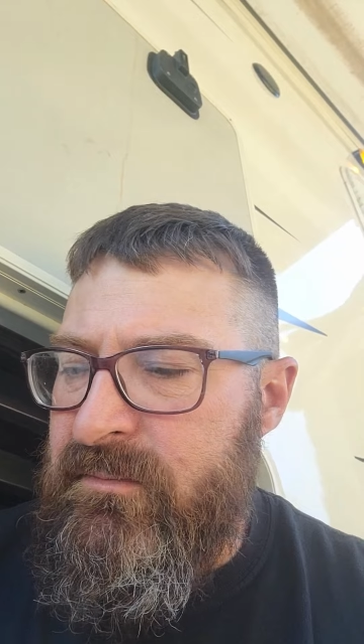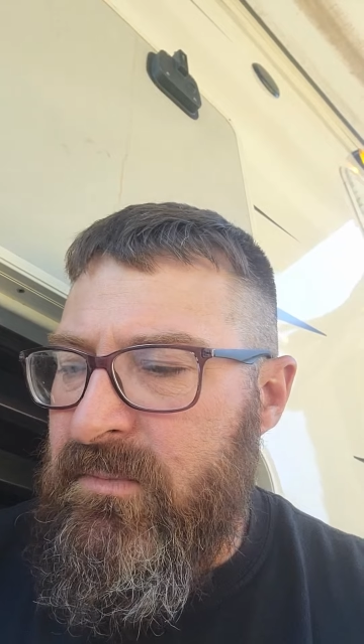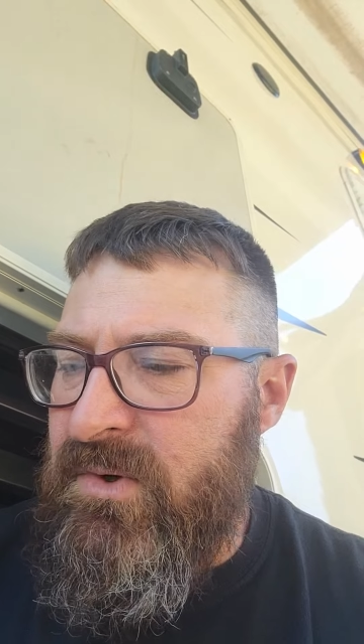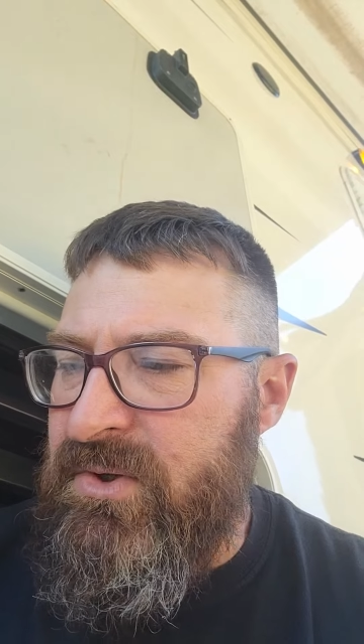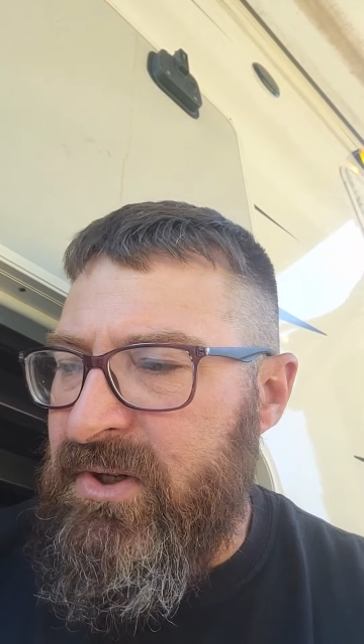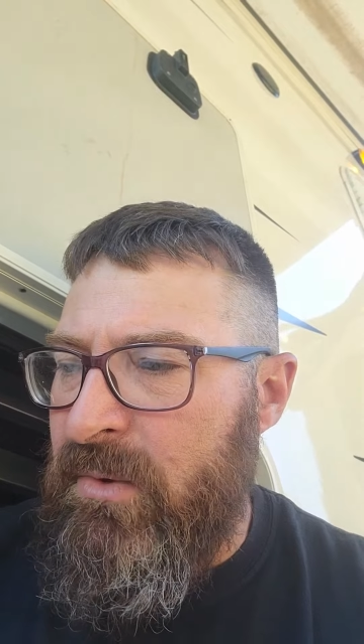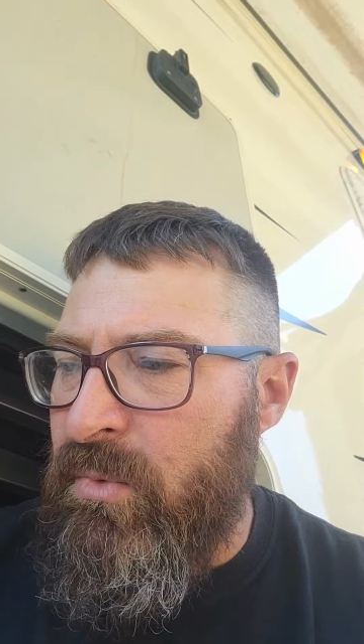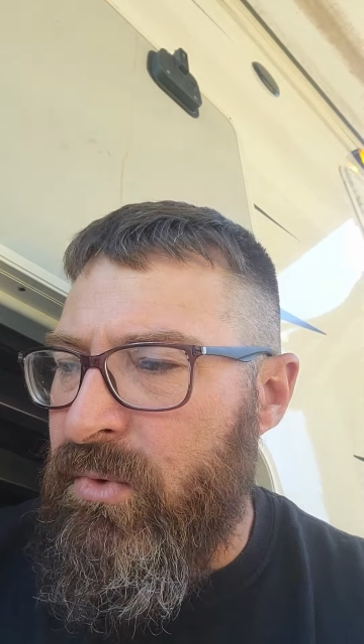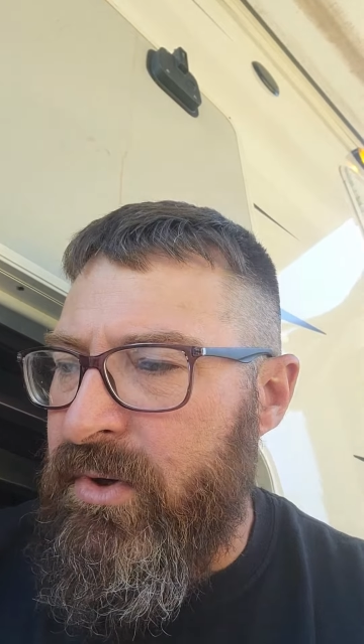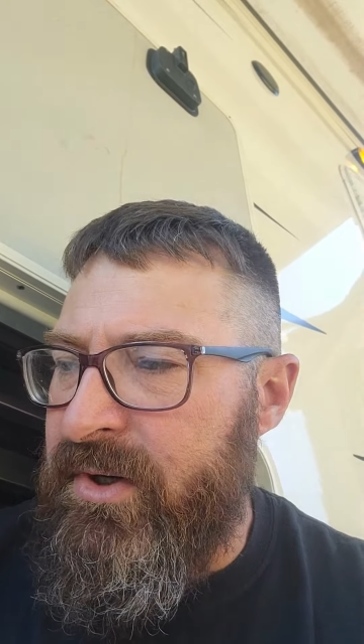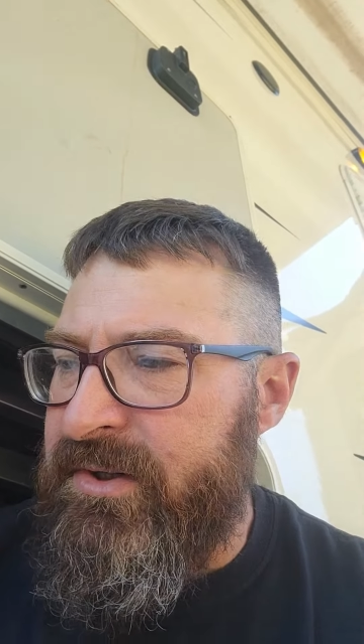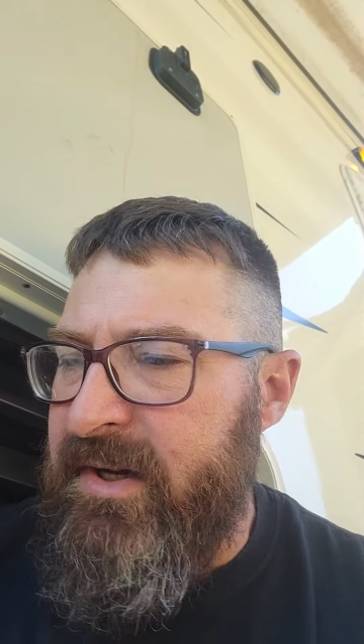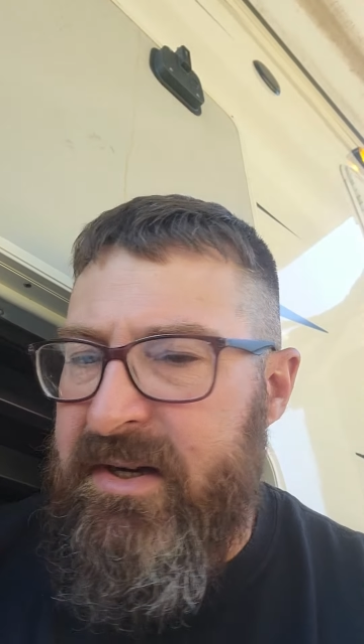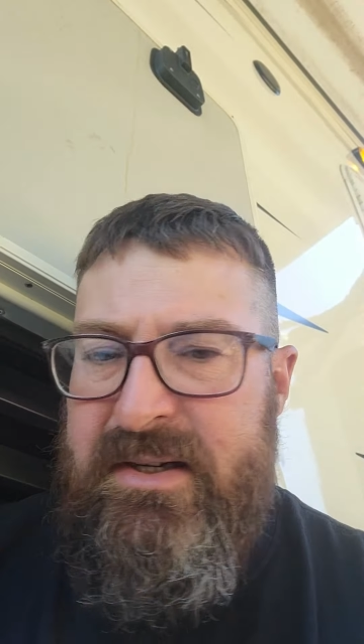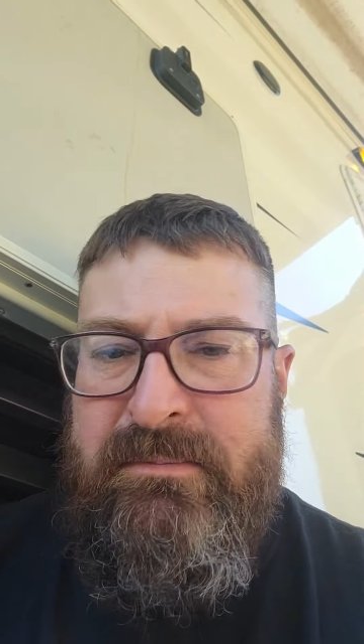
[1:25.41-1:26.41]
because I wanted
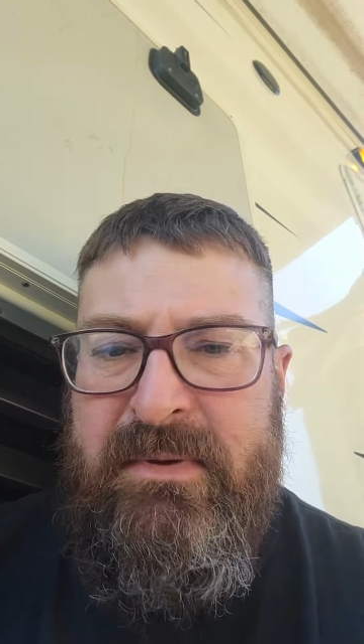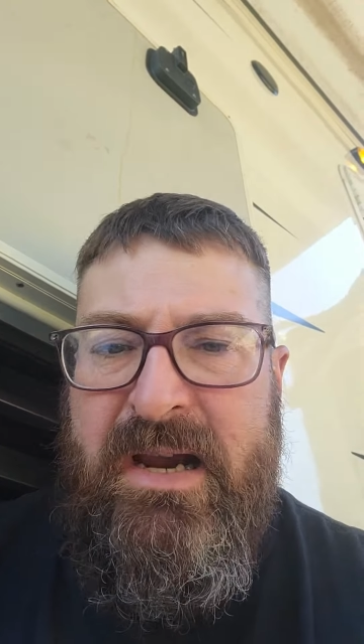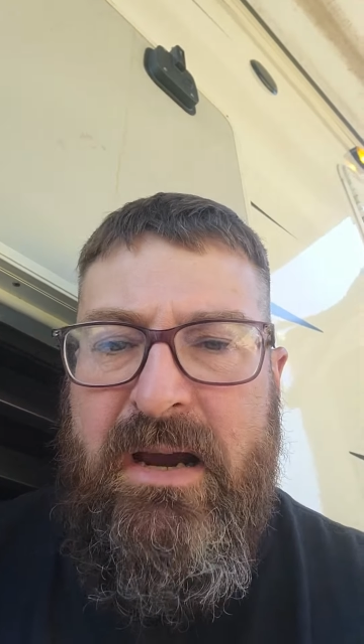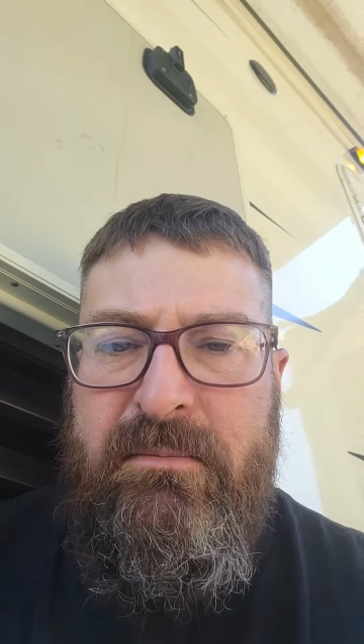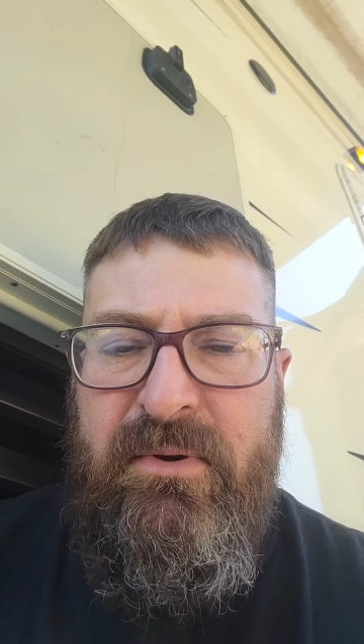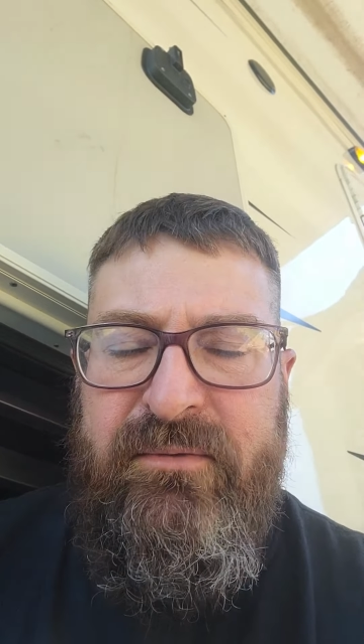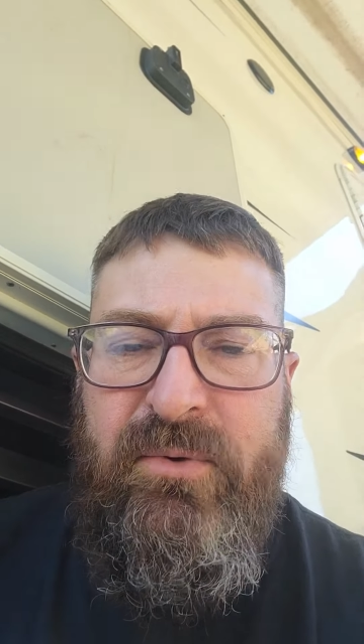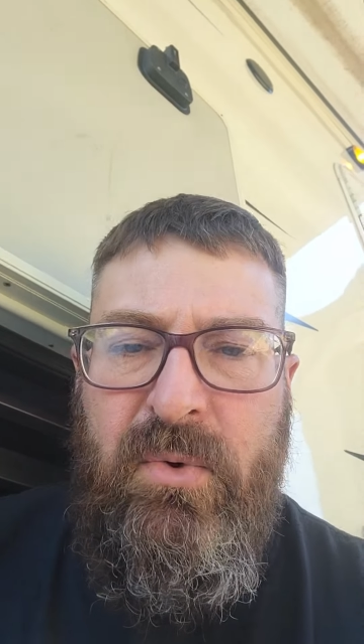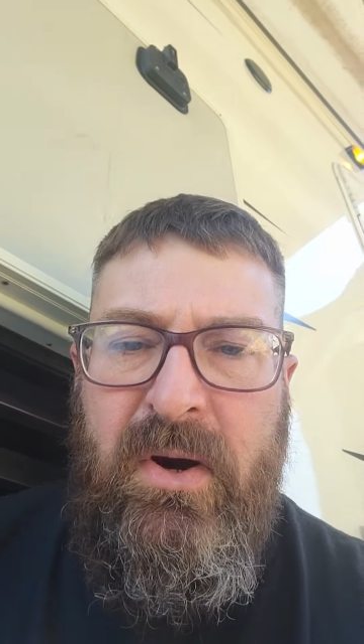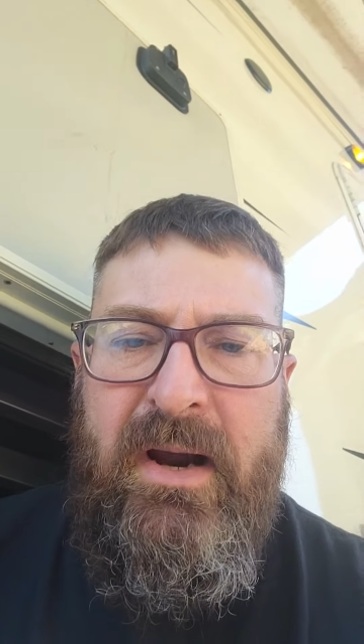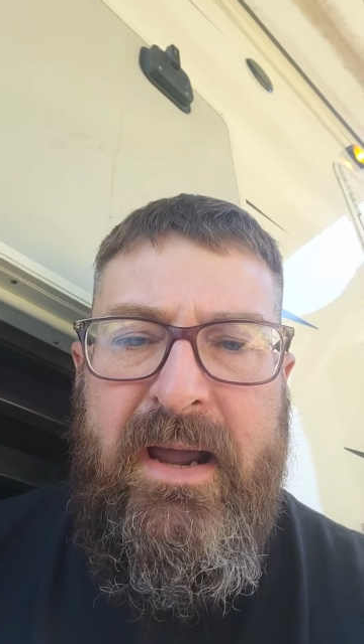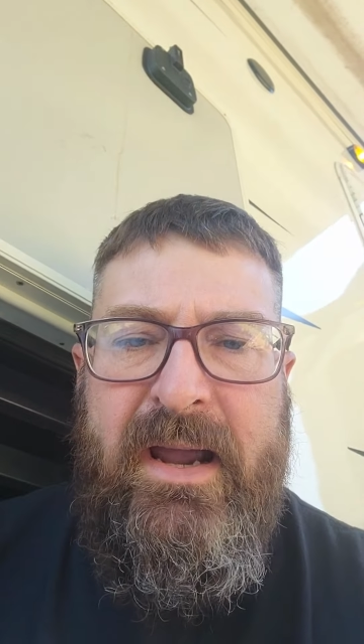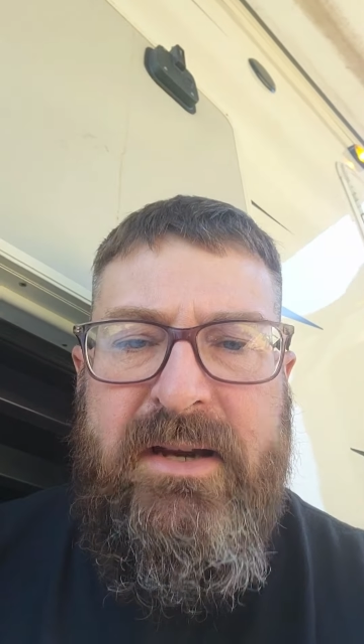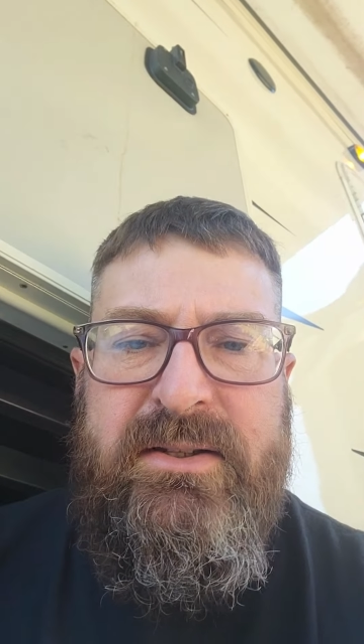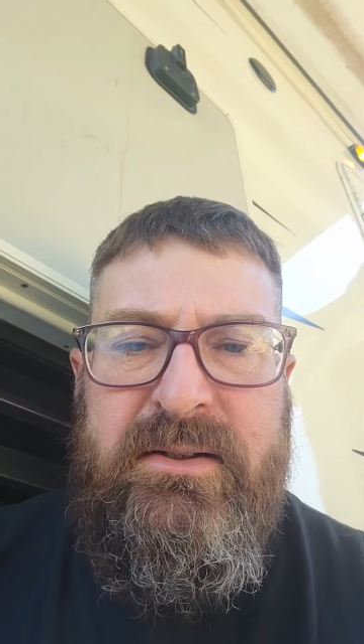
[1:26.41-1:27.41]
to test them out before
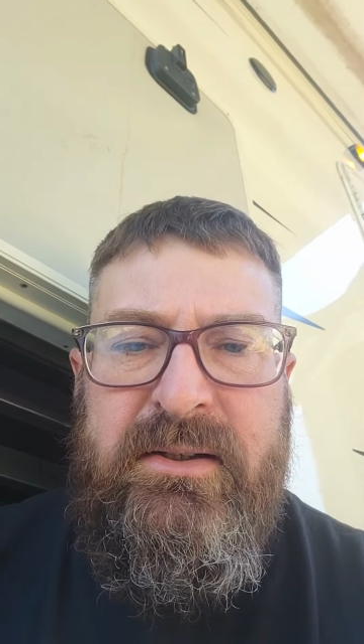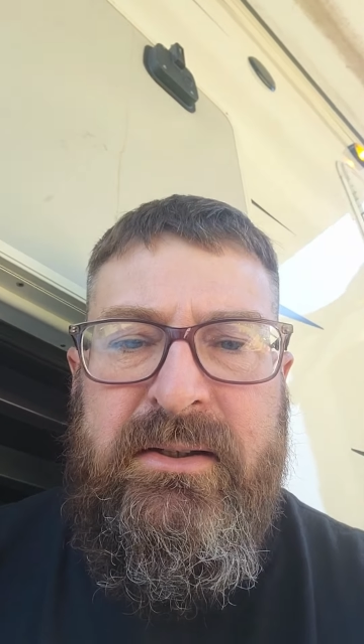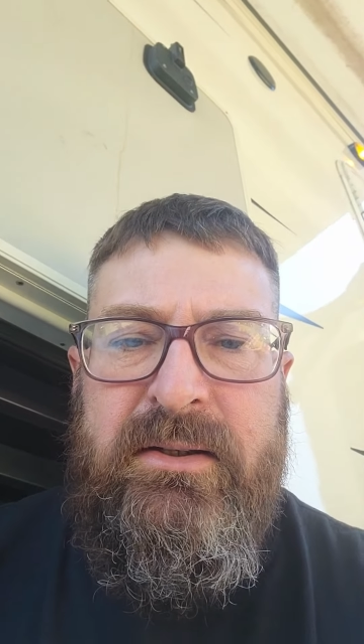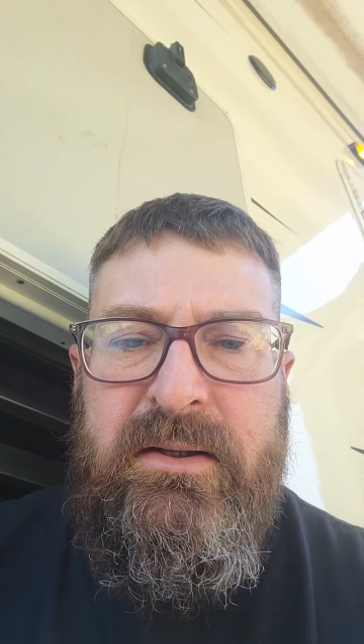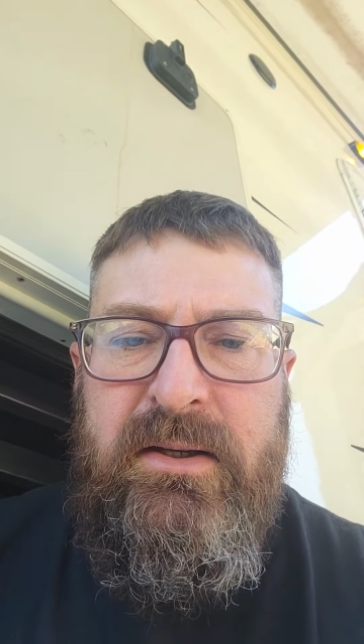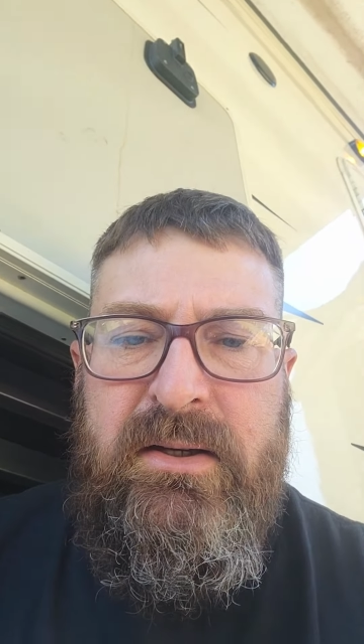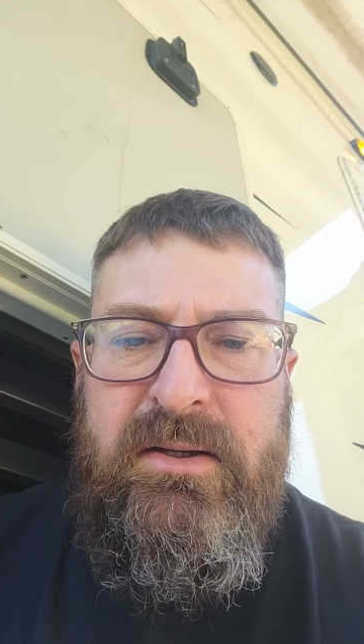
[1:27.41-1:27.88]
I actually